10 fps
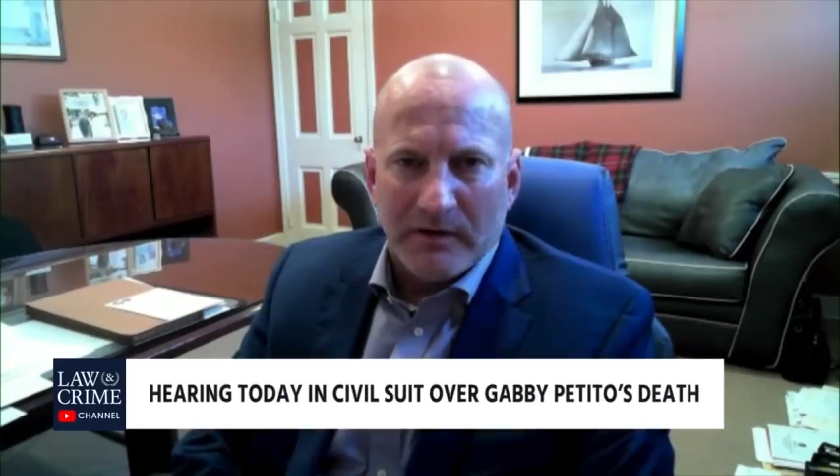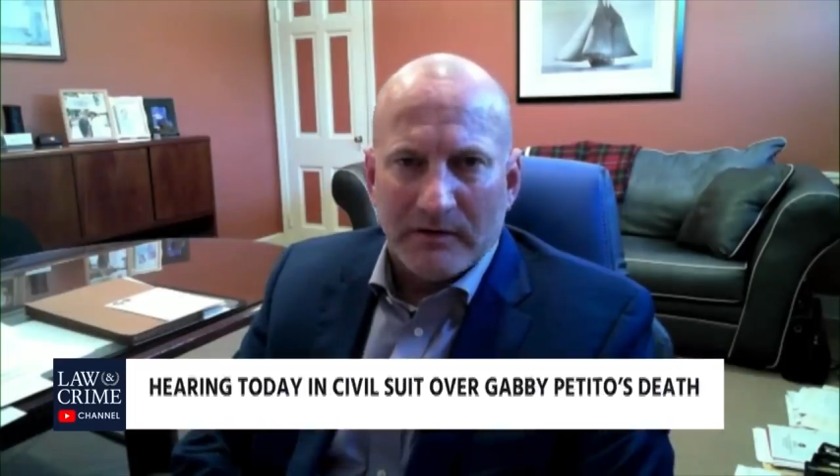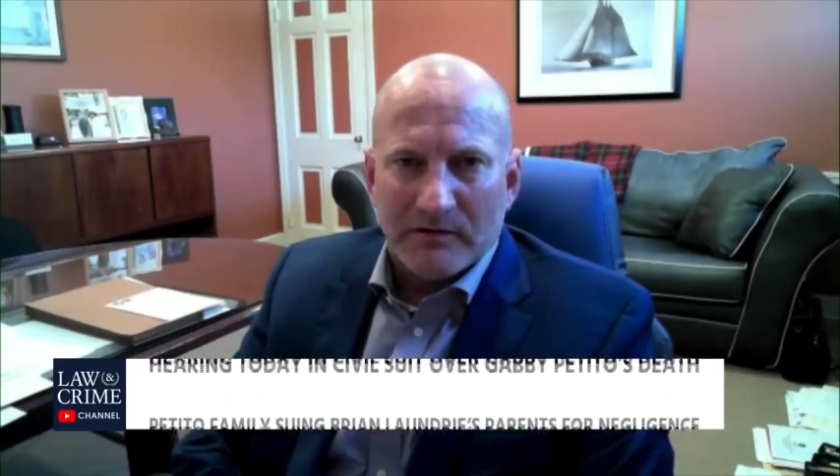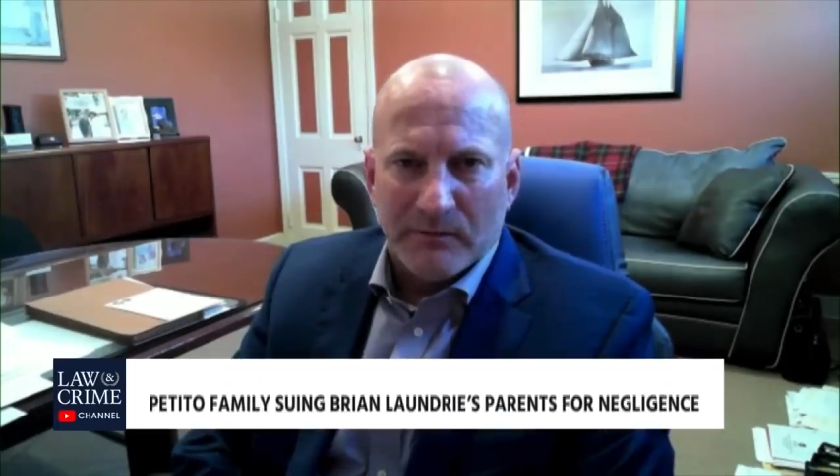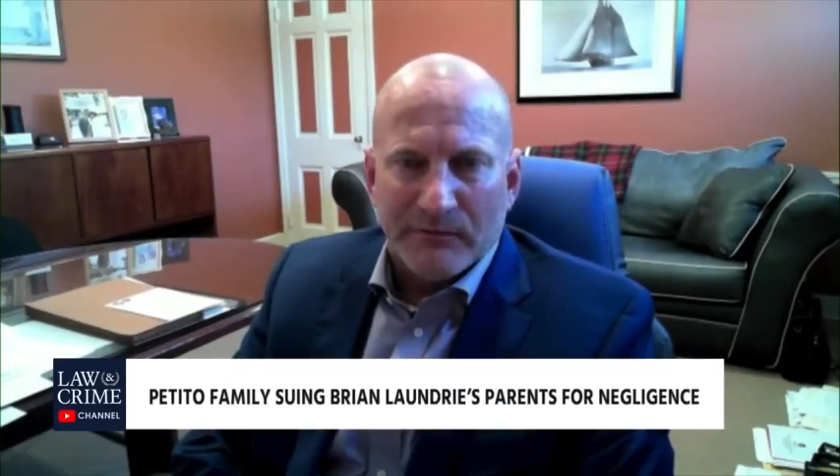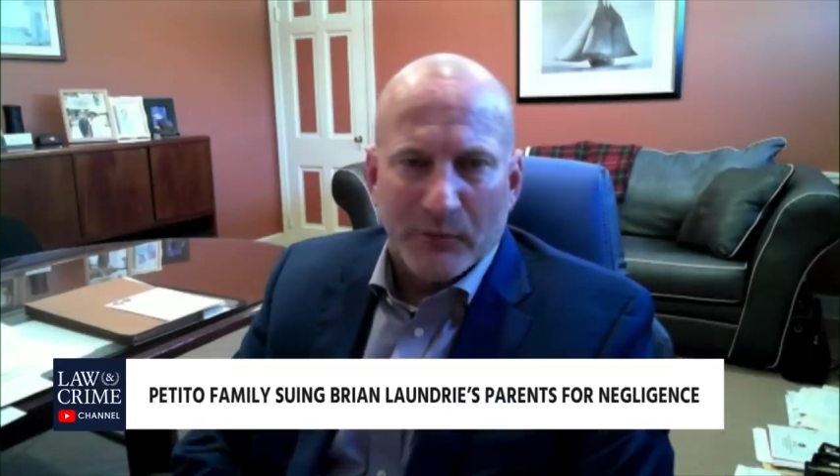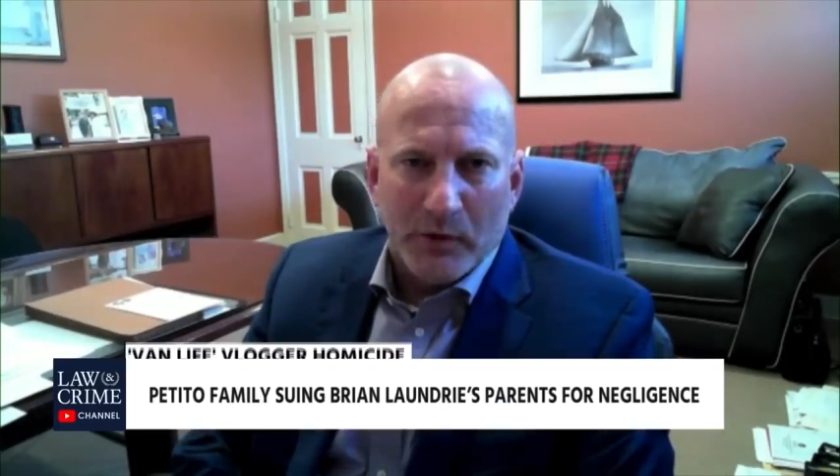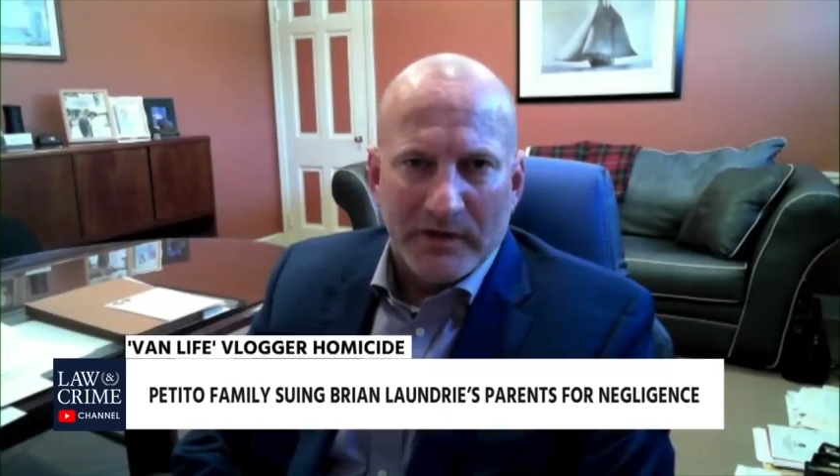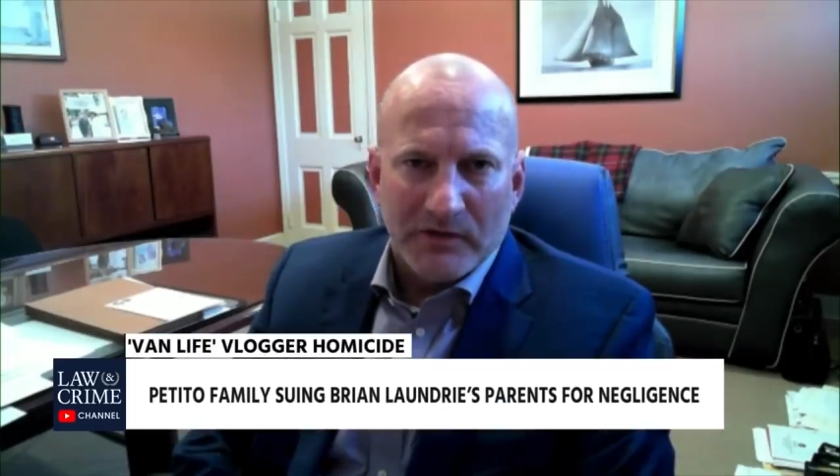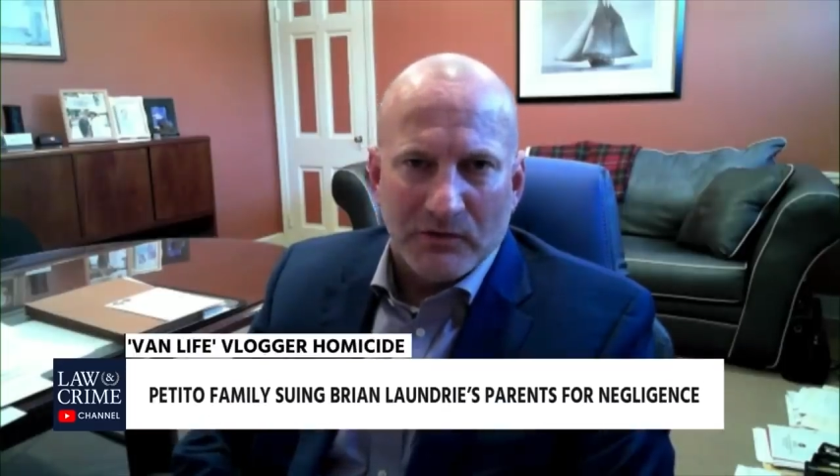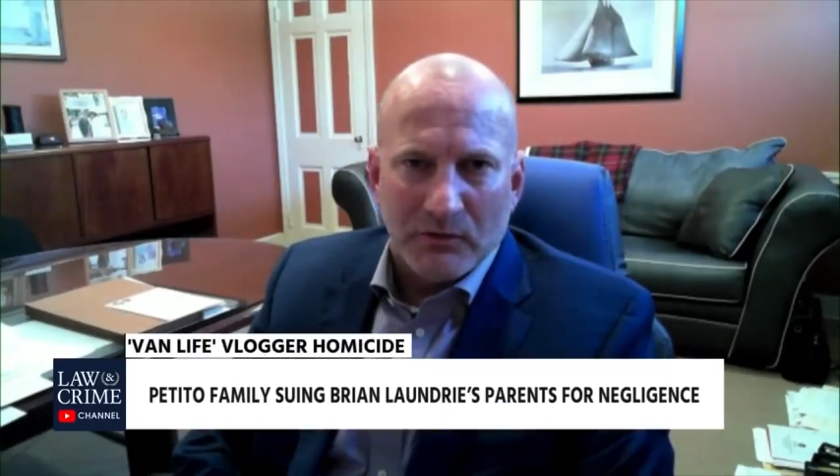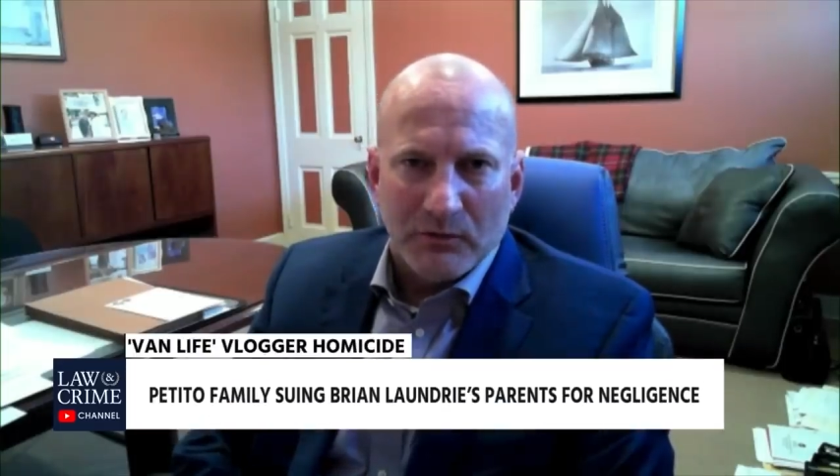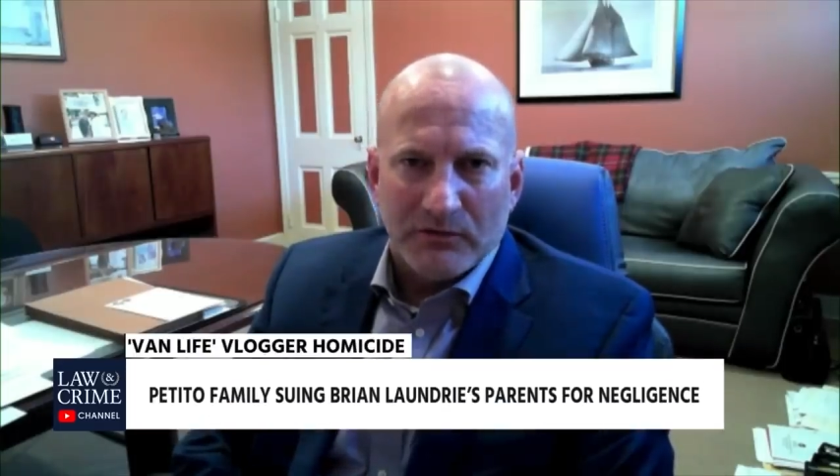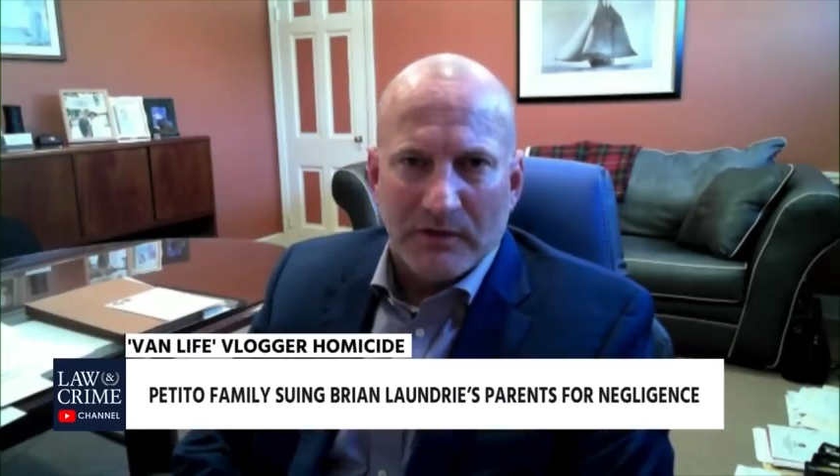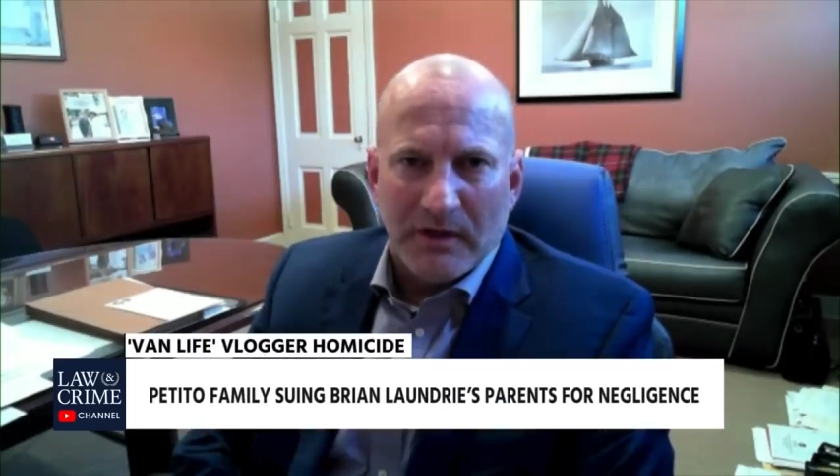and some fraud issues.